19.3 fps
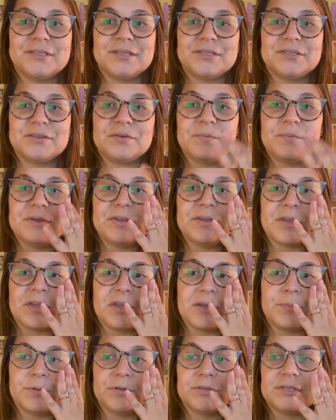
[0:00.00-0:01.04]
And so being
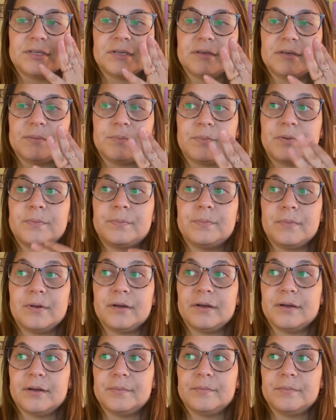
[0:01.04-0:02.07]
able to
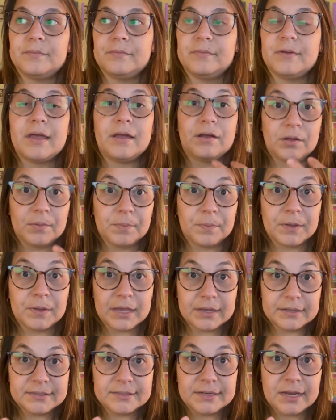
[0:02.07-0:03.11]
help
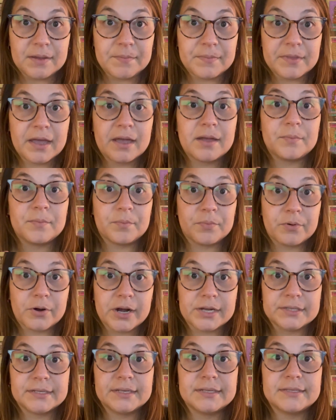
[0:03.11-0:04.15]
kids name that and
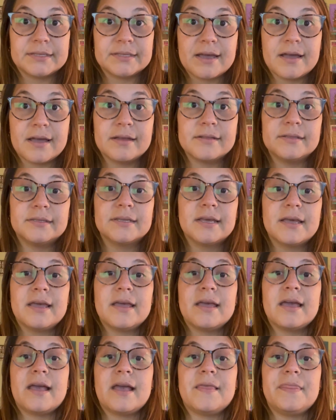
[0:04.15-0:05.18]
process that,
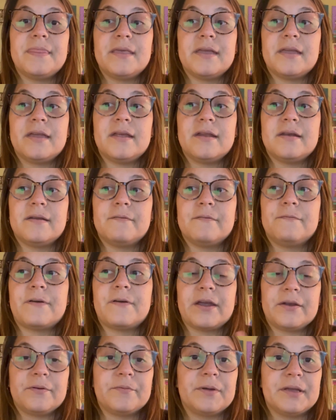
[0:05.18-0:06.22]
and then
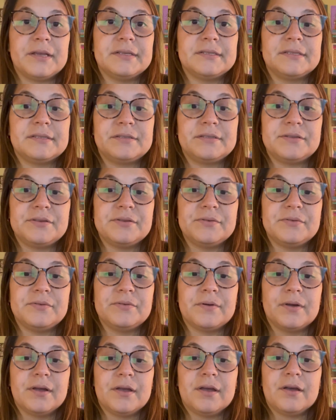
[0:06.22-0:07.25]
find ways
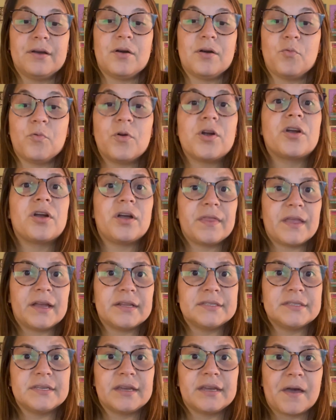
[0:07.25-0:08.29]
to work on
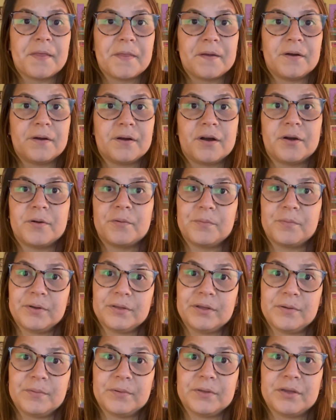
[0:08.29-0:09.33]
that together are
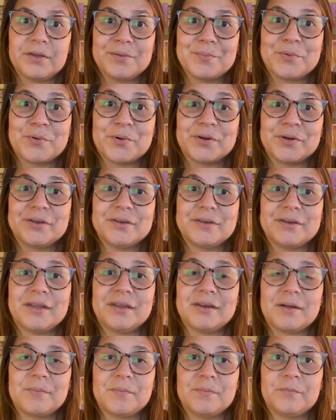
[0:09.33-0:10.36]
really, really important.
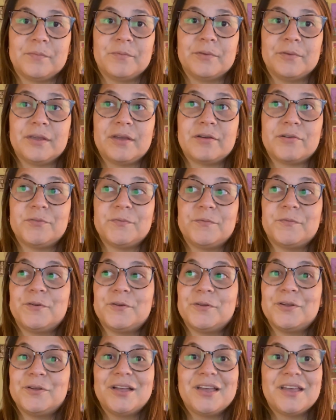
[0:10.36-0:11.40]
And I'm really
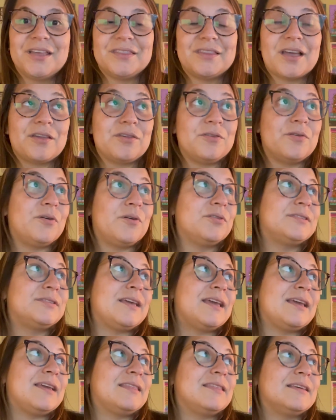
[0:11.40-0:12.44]
hopeful that you'll
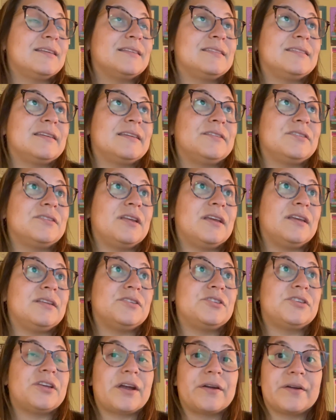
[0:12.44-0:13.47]
take this and
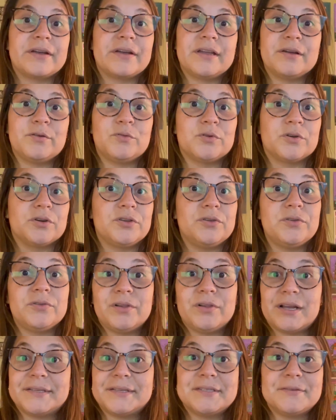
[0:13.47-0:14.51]
share it or
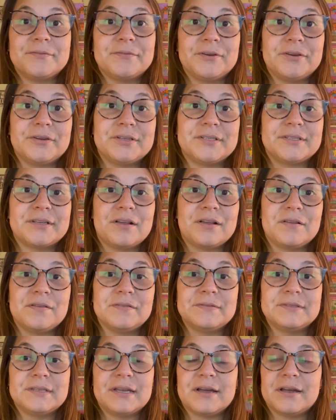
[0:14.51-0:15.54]
utilize it for
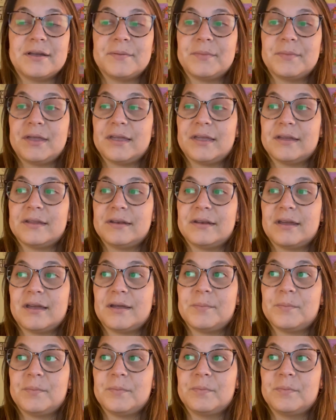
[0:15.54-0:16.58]
yourselves.
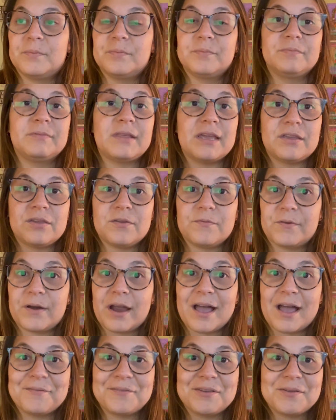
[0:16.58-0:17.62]
And thank you for
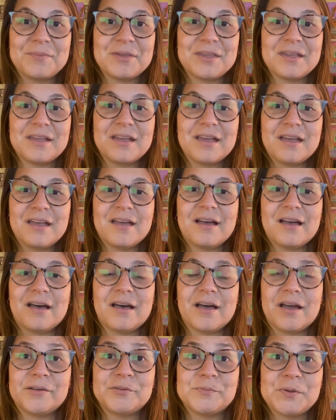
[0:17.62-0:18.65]
having me. I
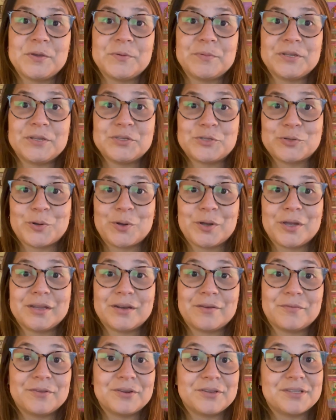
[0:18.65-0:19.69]
hope you enjoy.
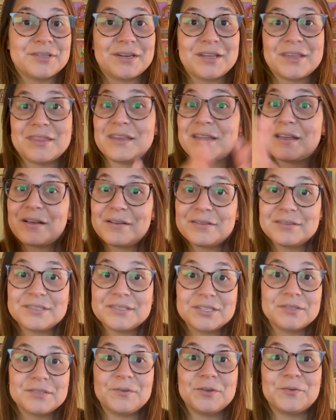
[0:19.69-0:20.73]
And if there's anything else,
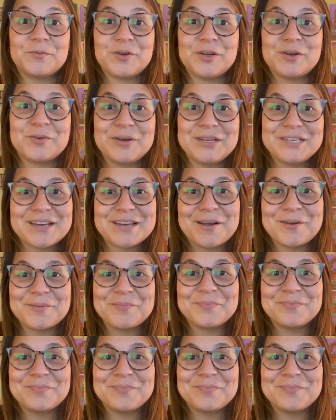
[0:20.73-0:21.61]
just feel free to reach out.